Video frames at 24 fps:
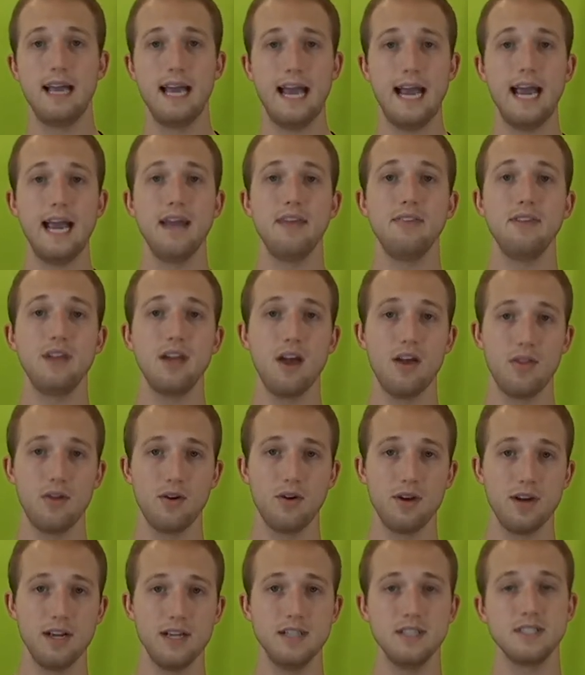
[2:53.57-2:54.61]
and the other
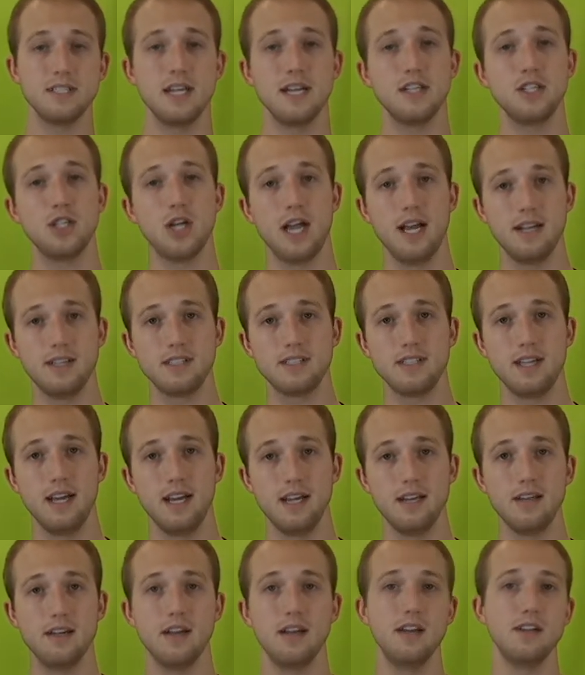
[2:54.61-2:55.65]
is at Chat
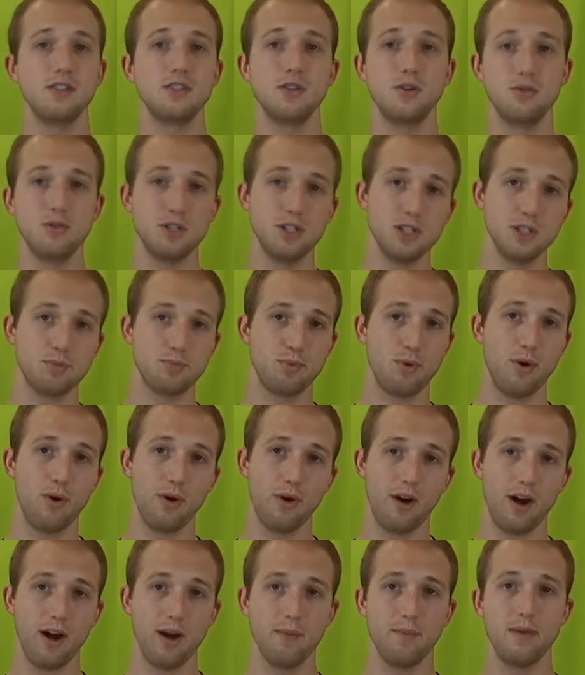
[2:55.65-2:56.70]
State, an associate's
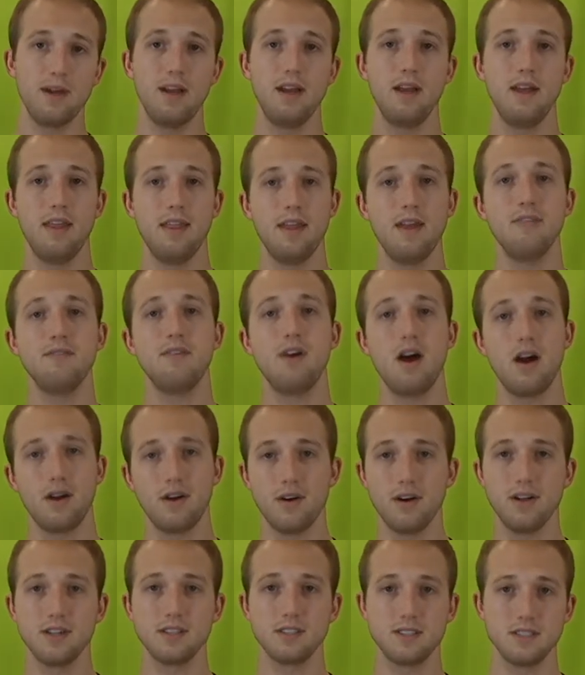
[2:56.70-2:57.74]
program that
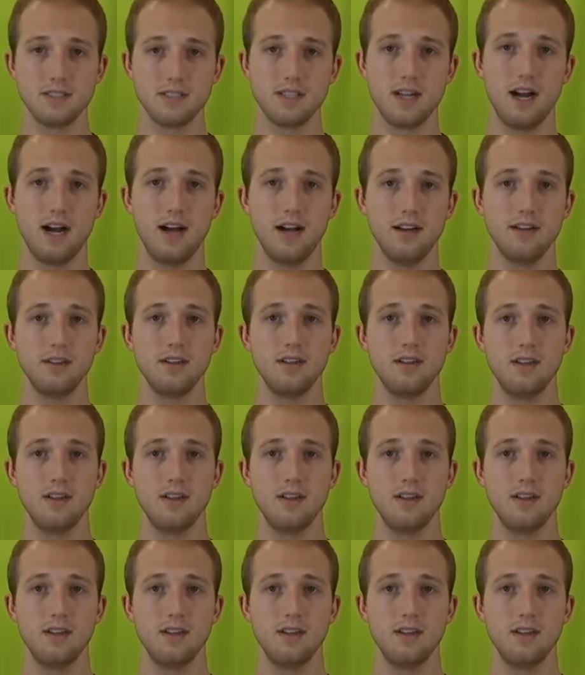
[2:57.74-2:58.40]
Wacker has designed